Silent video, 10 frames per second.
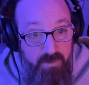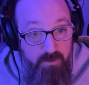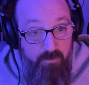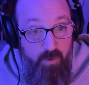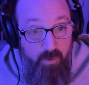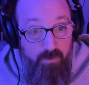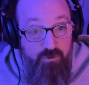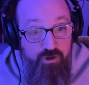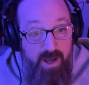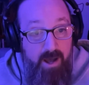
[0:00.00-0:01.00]
Your whole
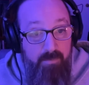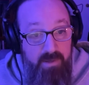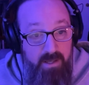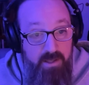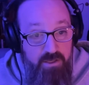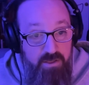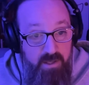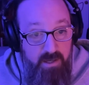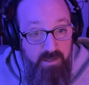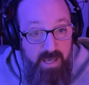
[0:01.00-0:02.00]
job is
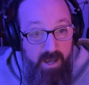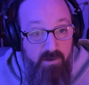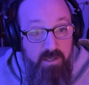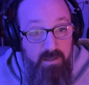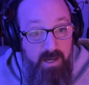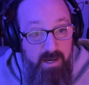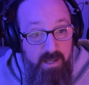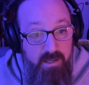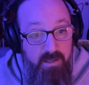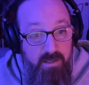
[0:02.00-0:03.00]

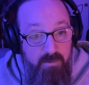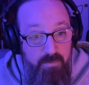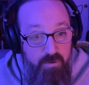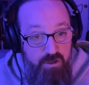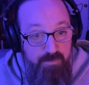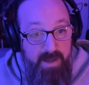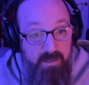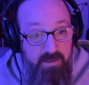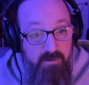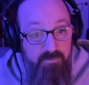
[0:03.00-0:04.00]
calculating
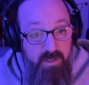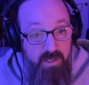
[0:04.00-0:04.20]
perspective